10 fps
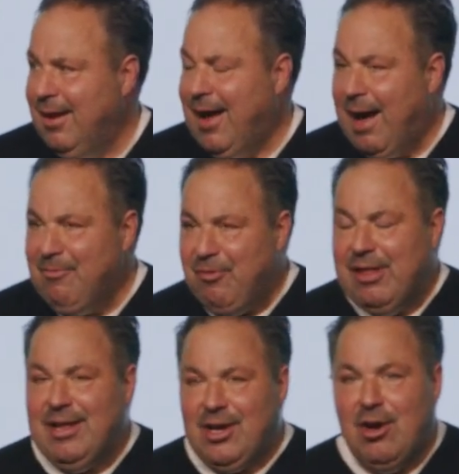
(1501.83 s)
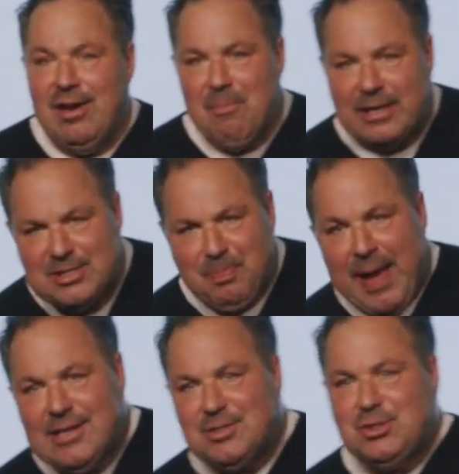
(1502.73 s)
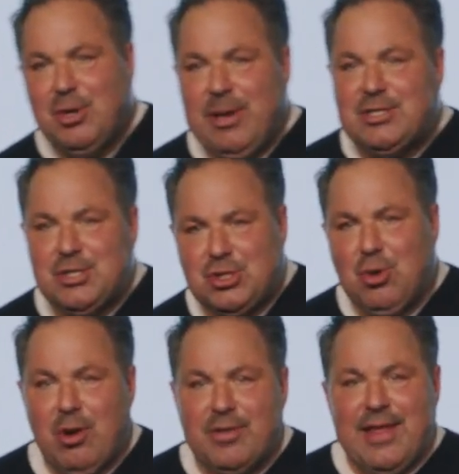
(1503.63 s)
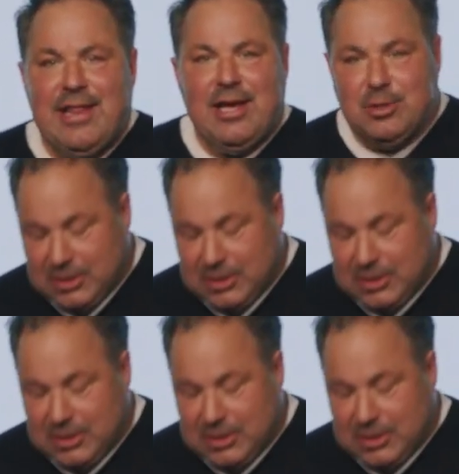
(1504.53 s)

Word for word: I'm feeling good. My pants are two inches shorter than they used to